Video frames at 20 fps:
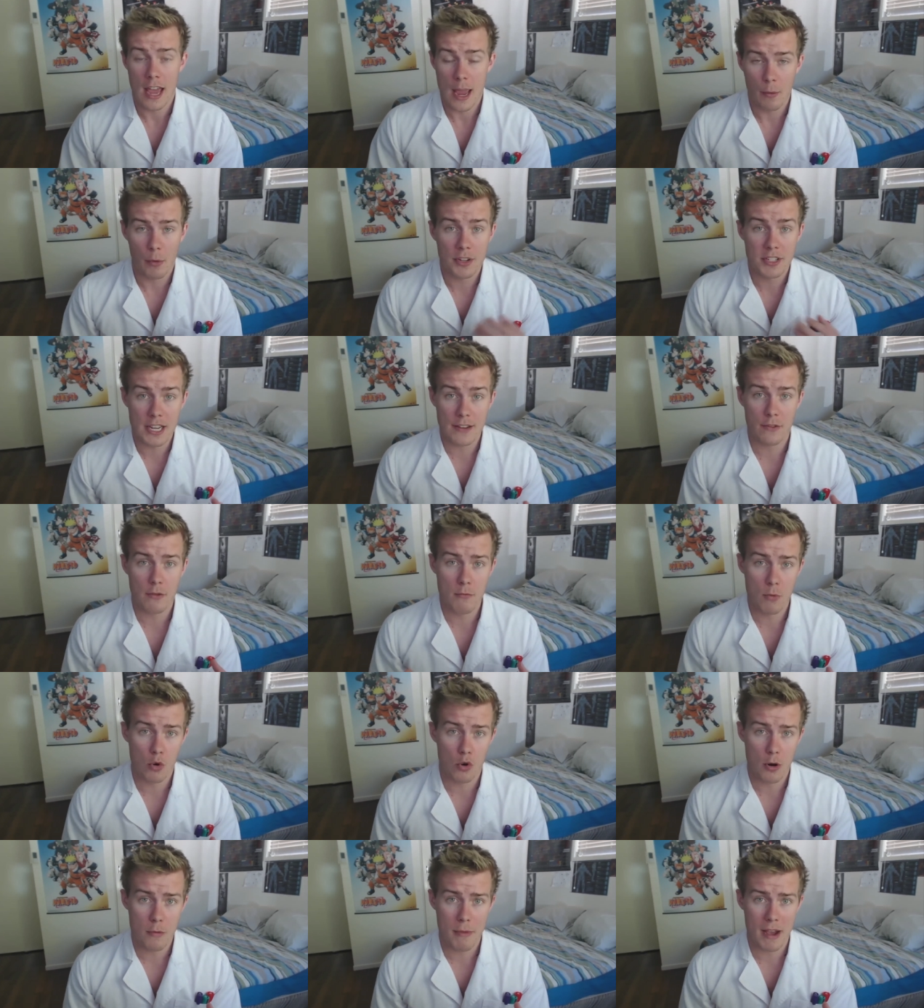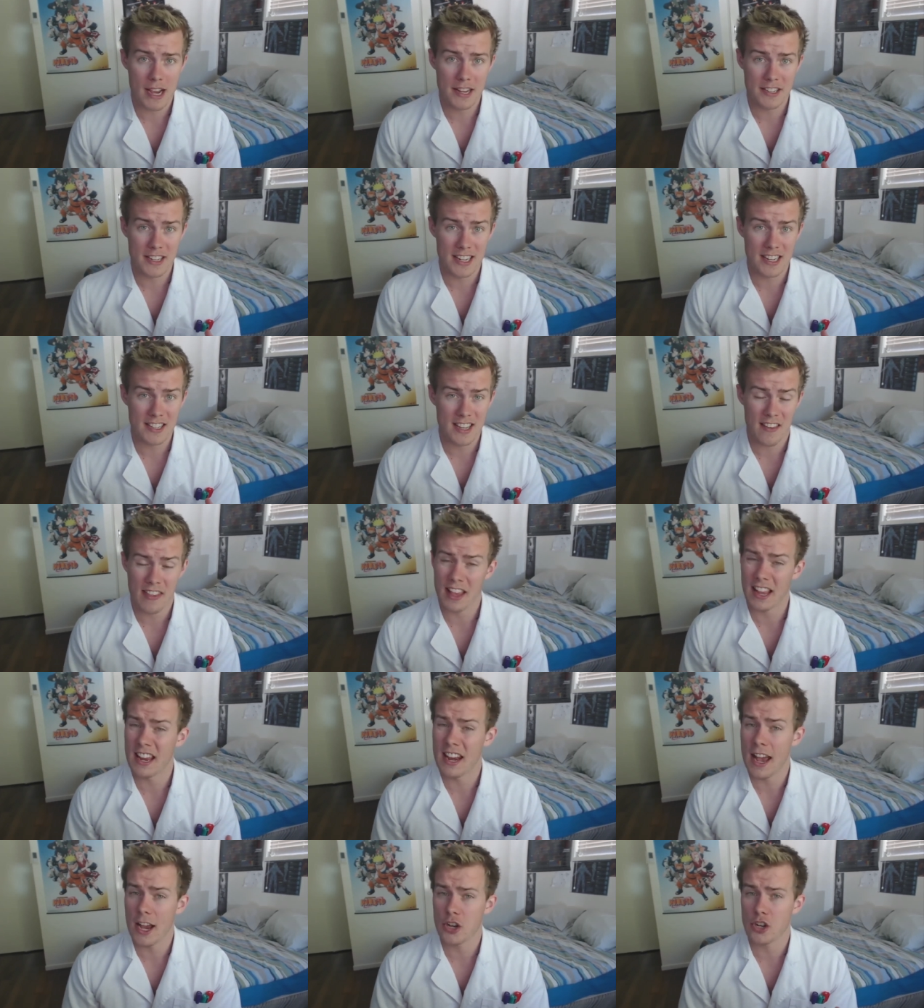And what's even more amazing is that they
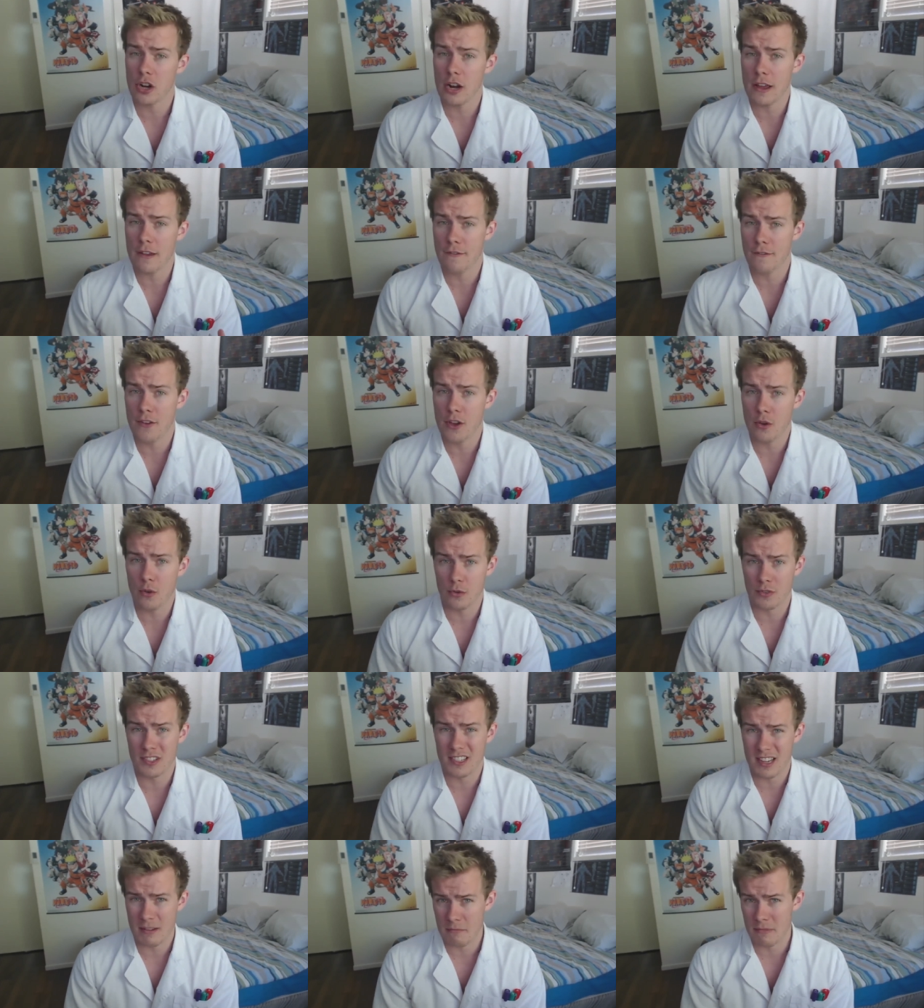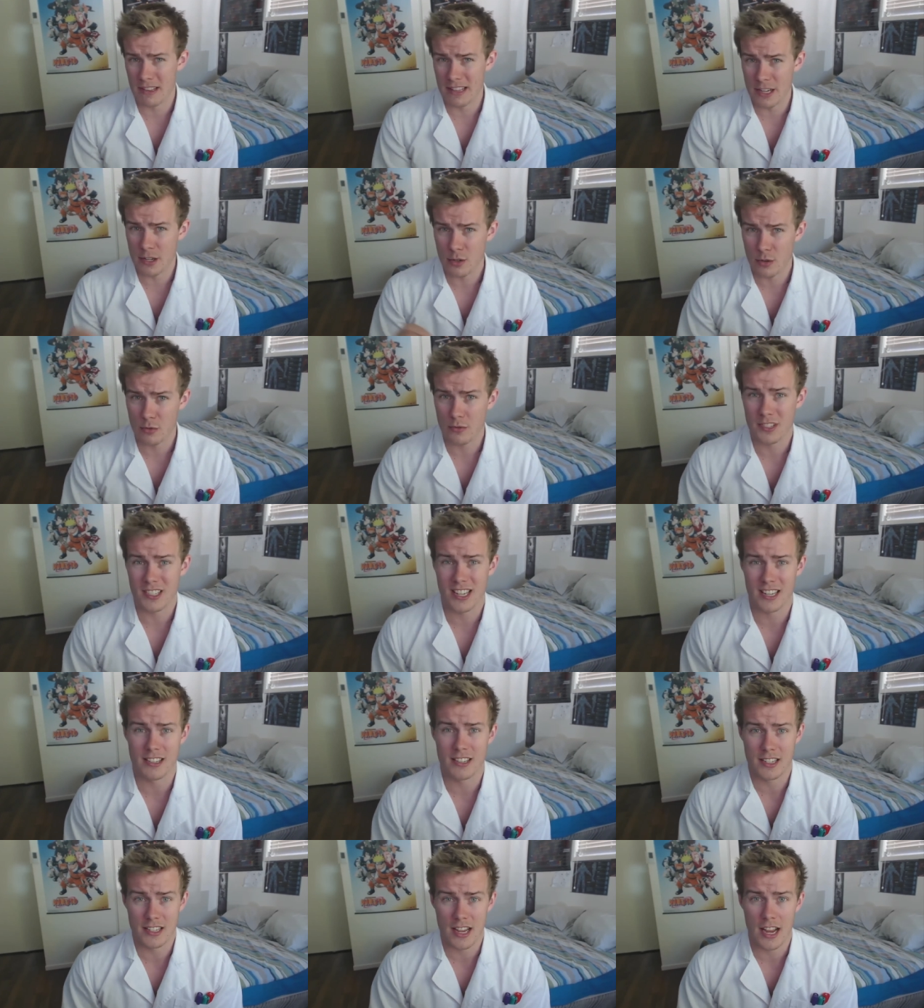can actually feel some little
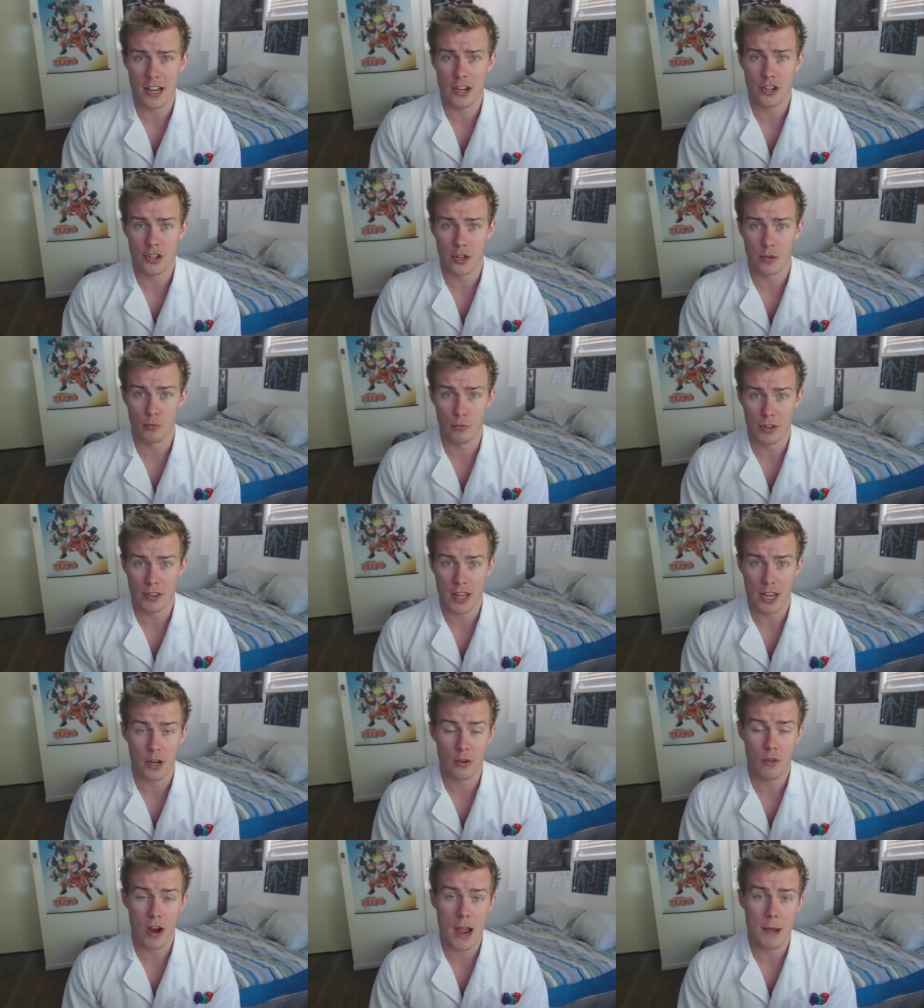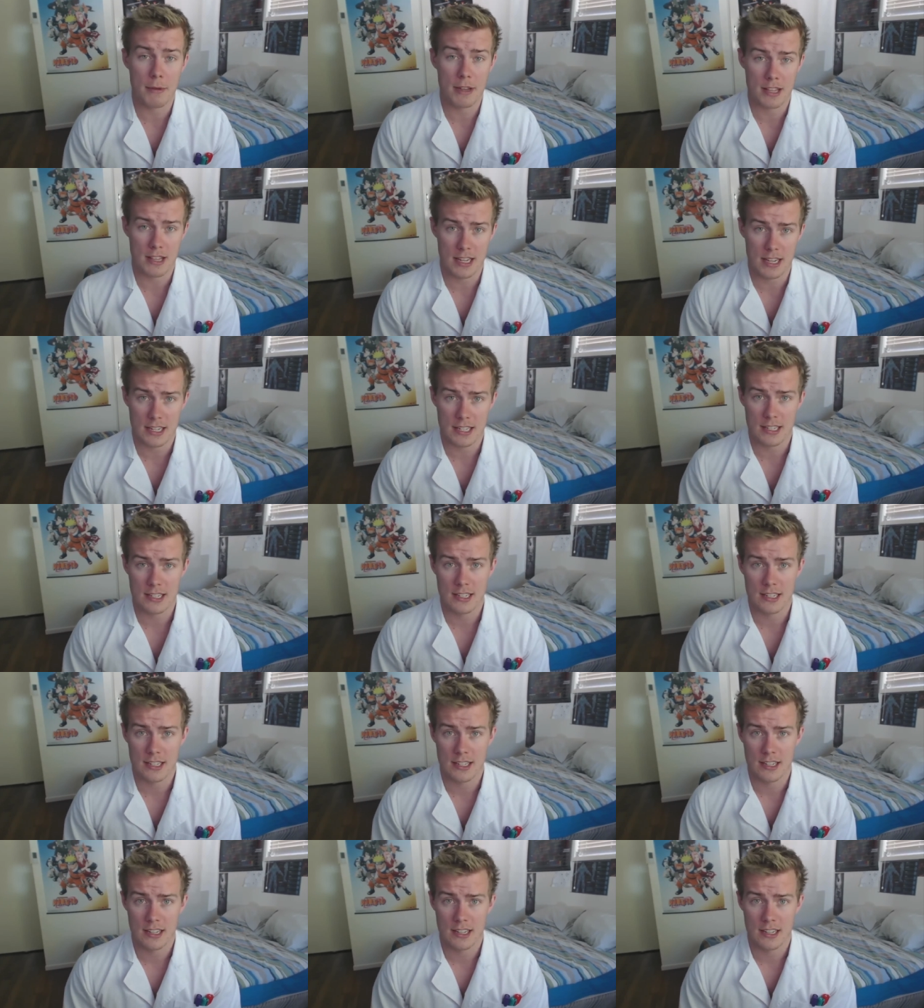sensation when they're grabbing things.